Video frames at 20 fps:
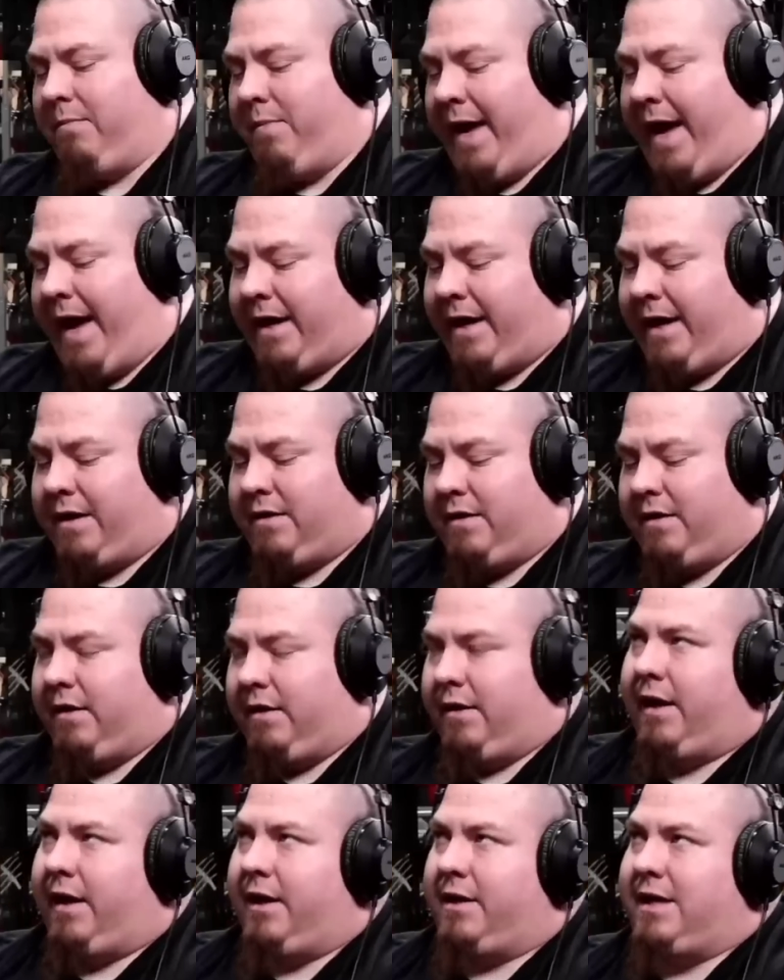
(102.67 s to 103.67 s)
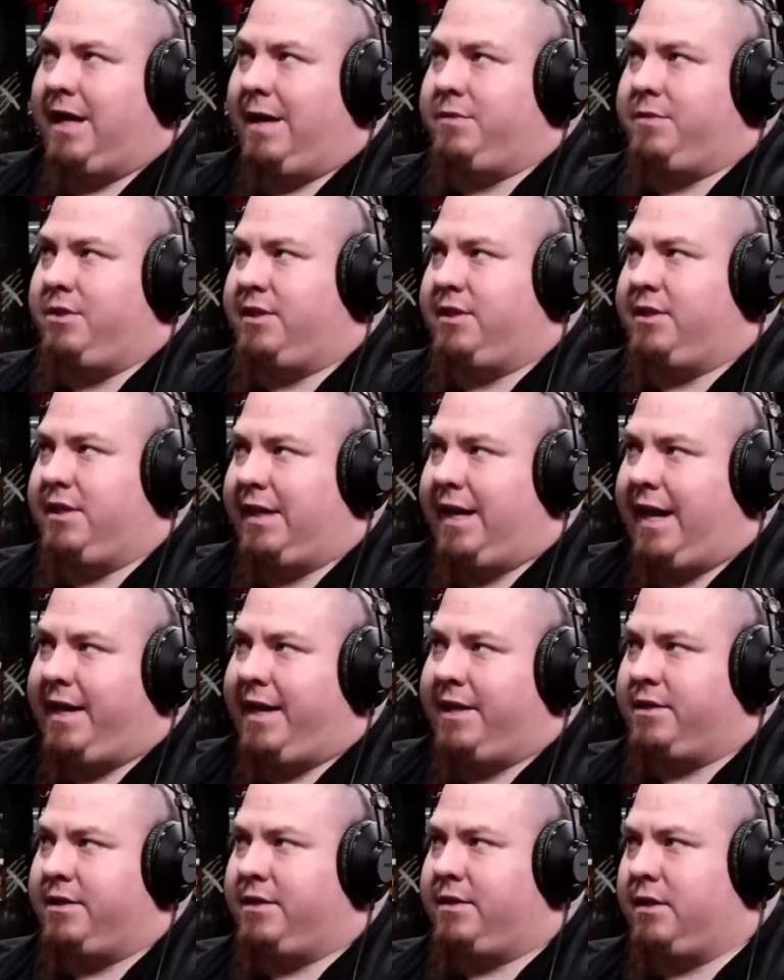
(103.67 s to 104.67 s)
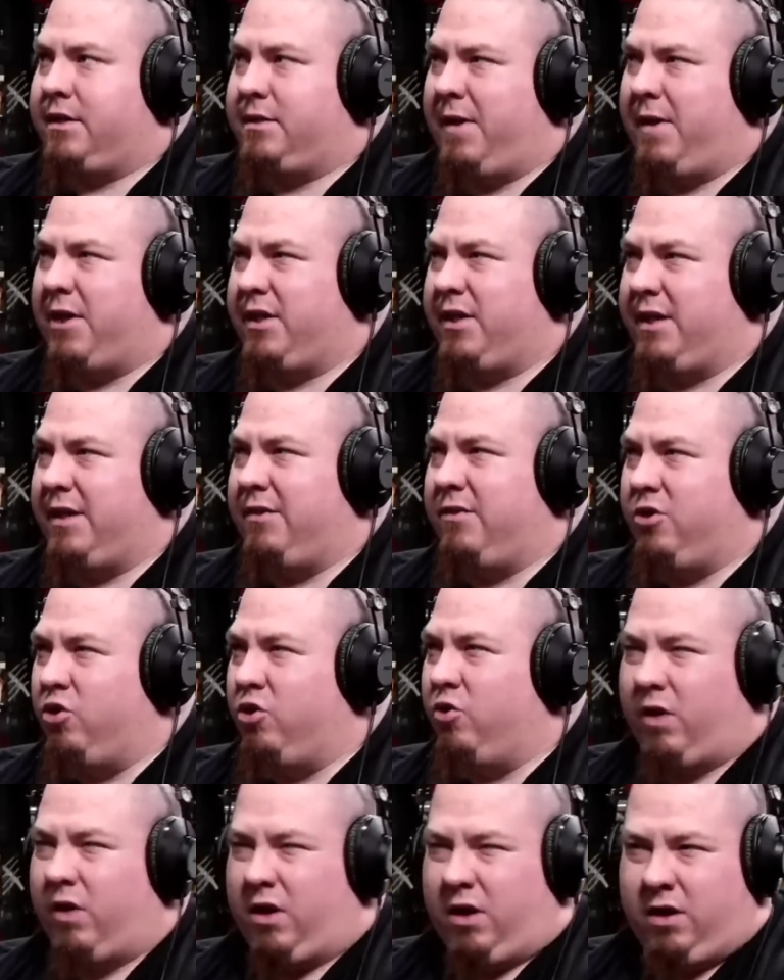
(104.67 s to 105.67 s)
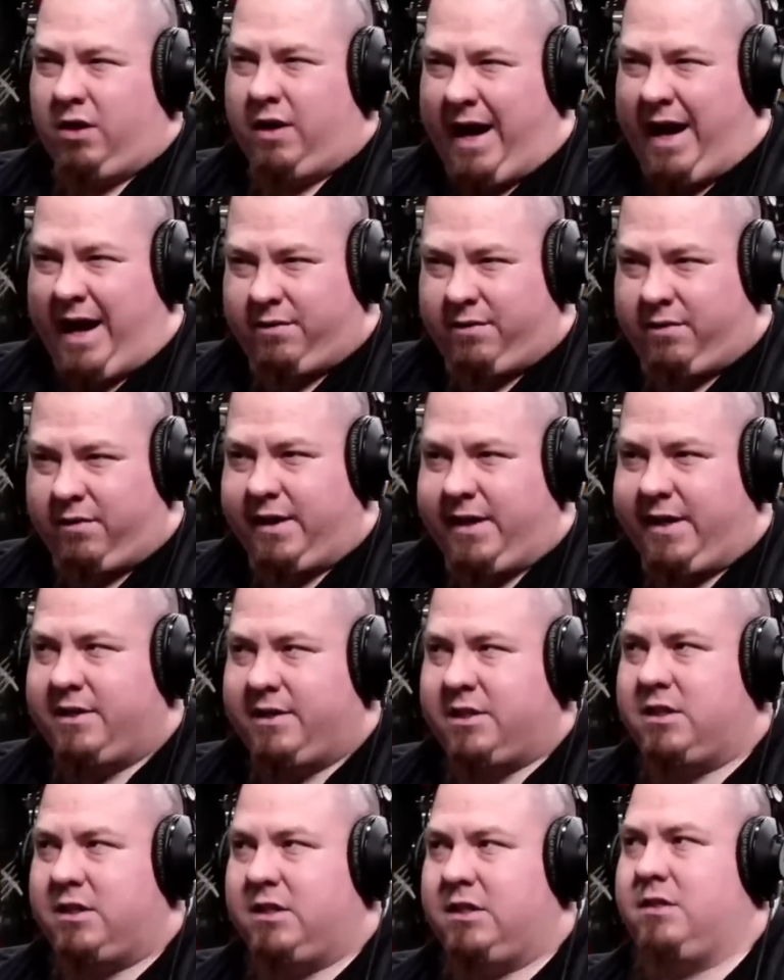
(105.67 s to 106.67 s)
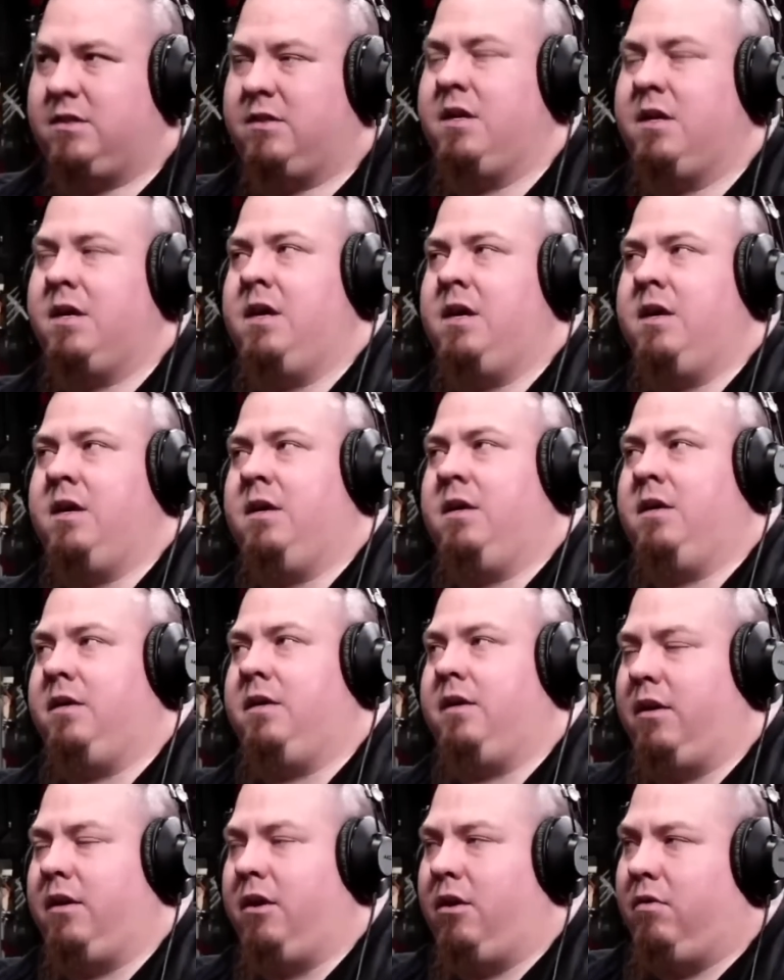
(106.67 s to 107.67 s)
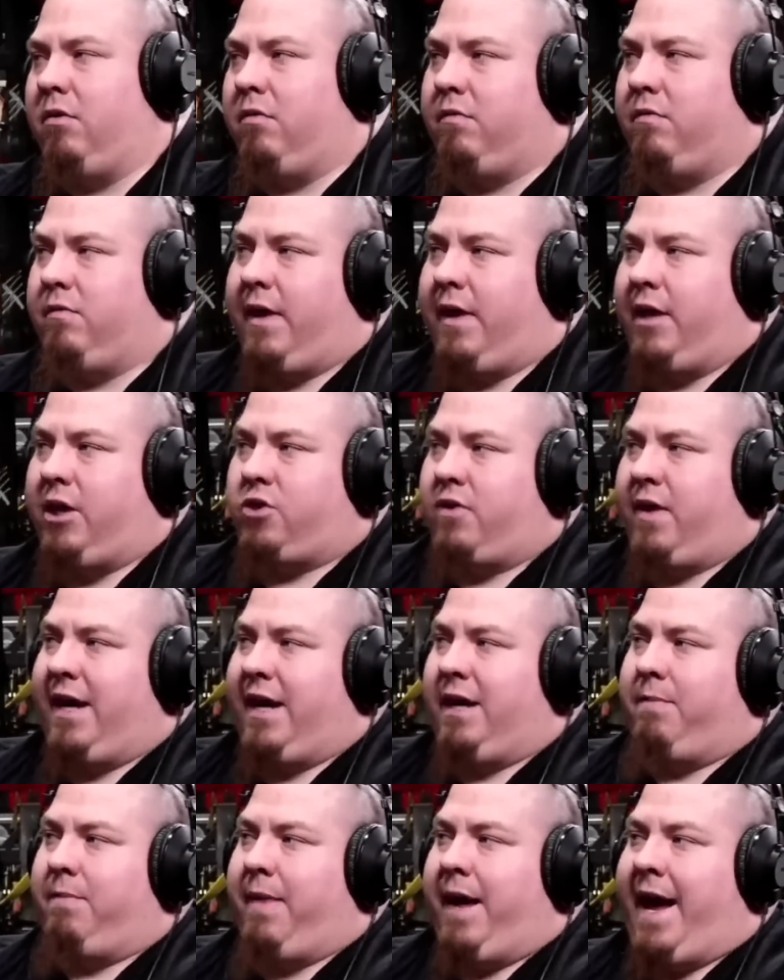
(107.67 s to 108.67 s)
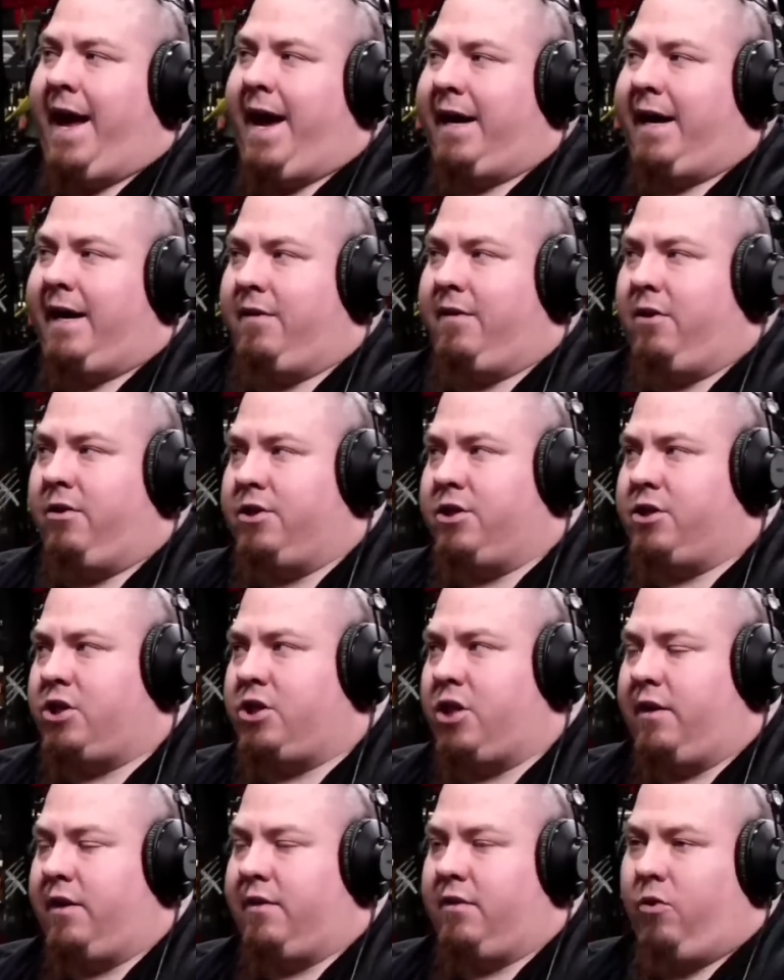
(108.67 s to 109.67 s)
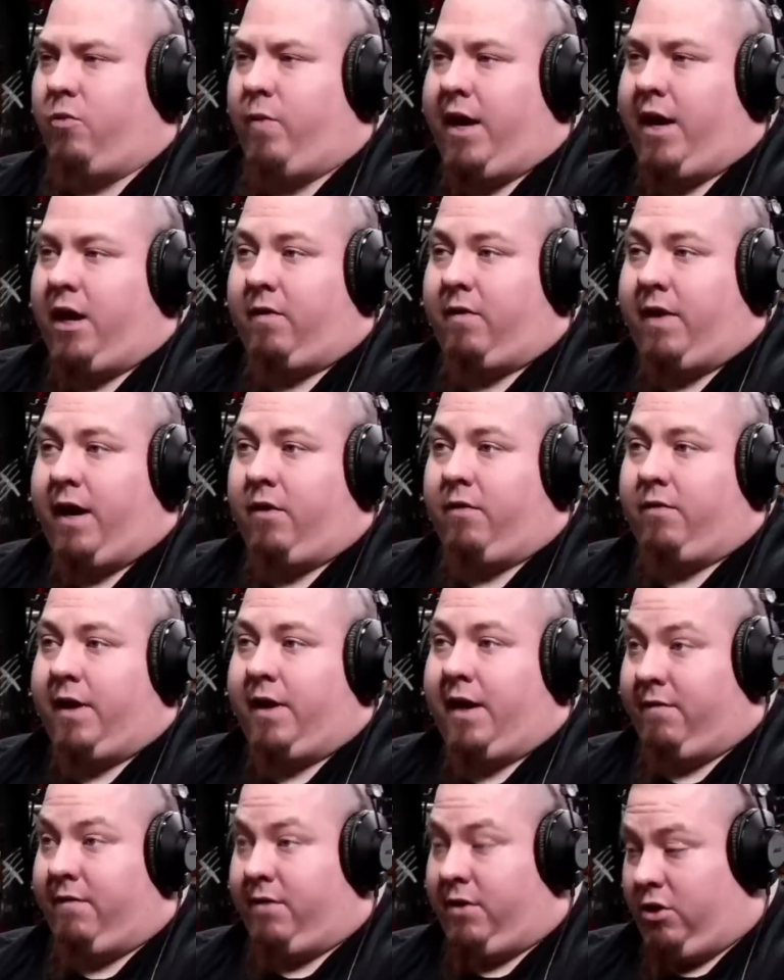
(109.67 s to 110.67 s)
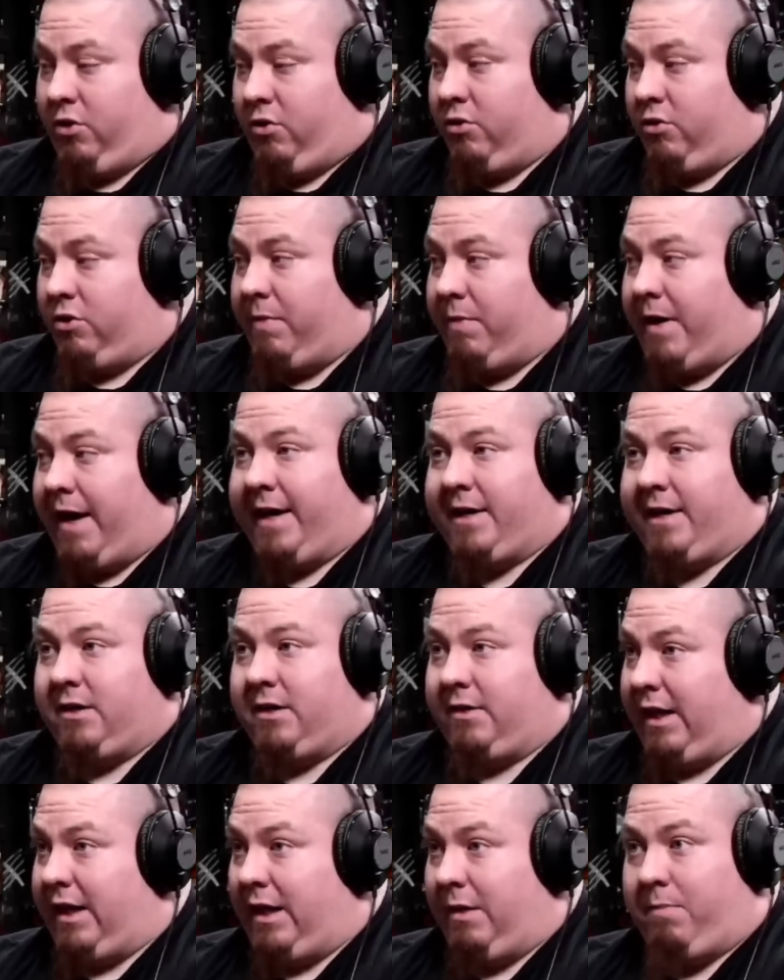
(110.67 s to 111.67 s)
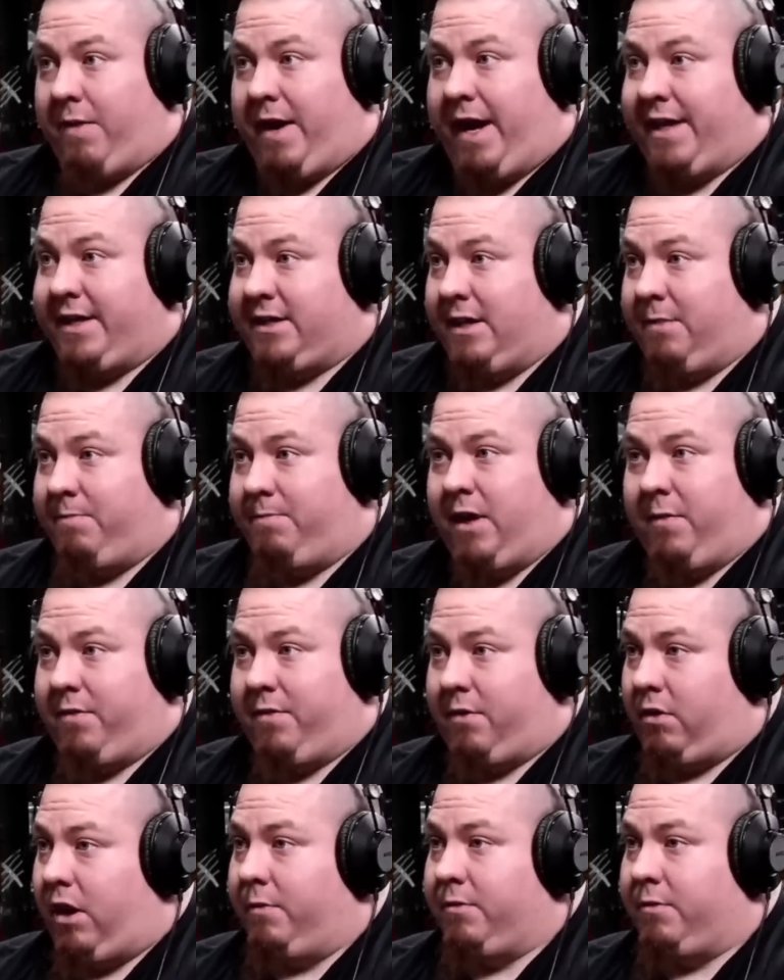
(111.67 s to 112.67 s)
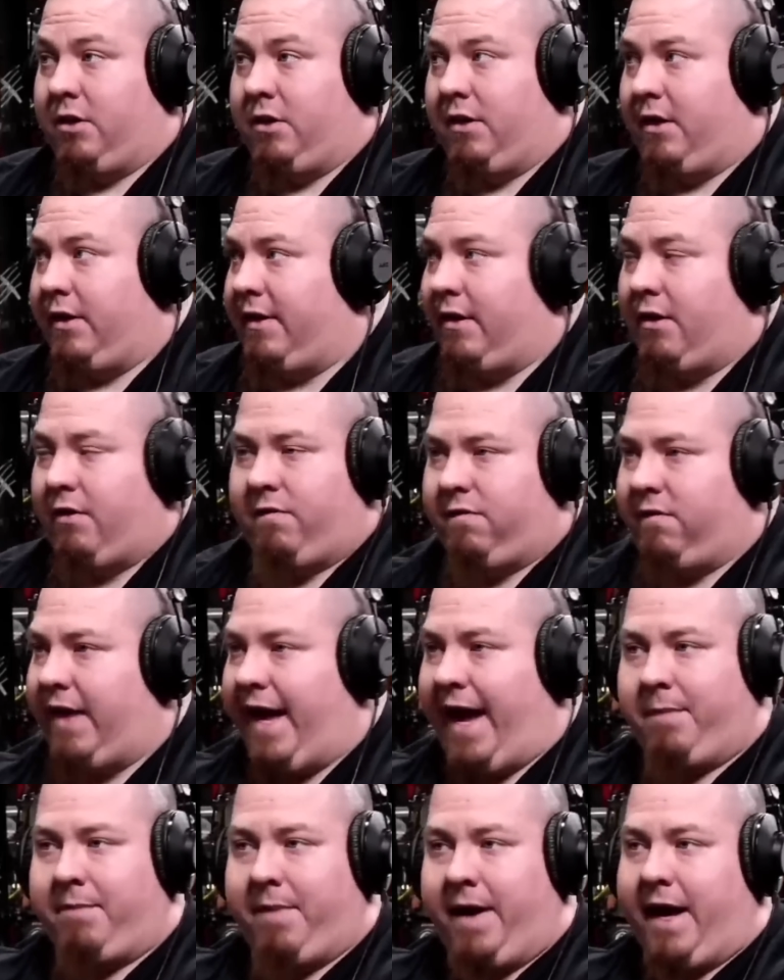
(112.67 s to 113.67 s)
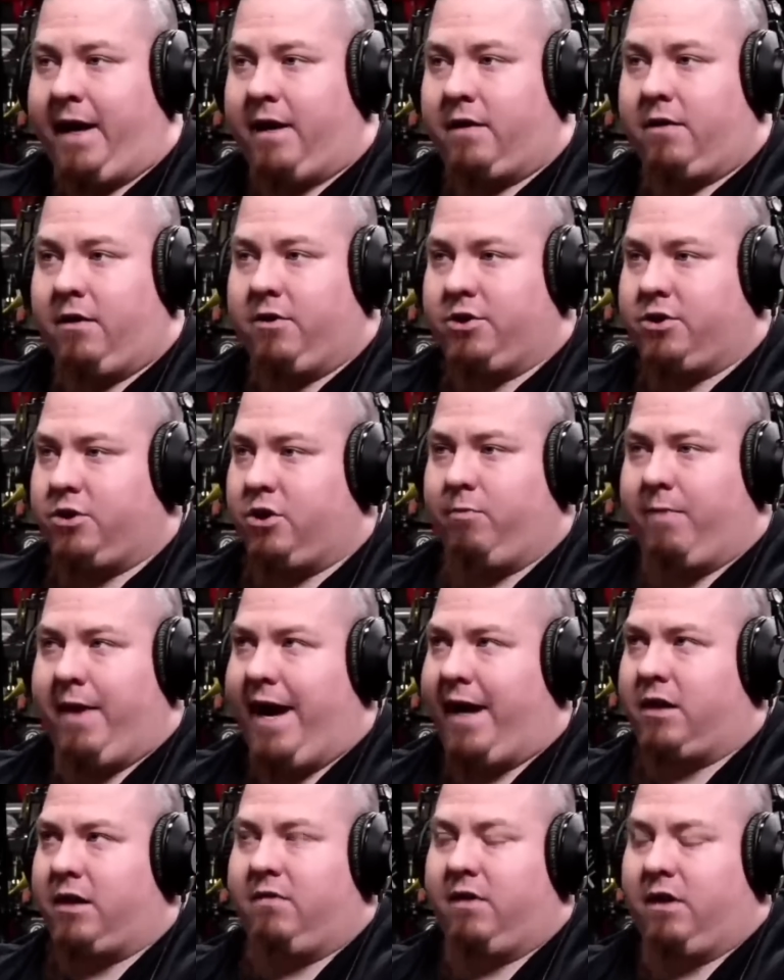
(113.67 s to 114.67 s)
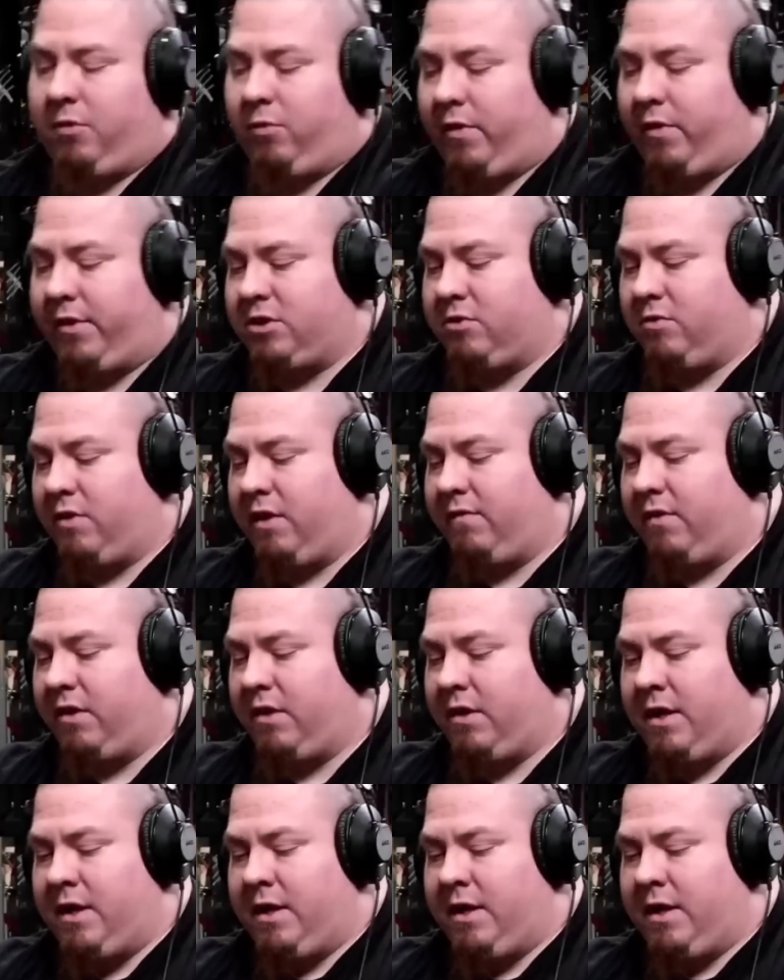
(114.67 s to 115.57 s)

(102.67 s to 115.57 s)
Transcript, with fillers: back, a lot of times you see guys, especially newer athletes, you know, they train back and they're just chucking the weight around. They have huge biceps. They're getting a bicep pump. Their arms, mm-hmm. they, they're flat back. There's no back development whatsoever.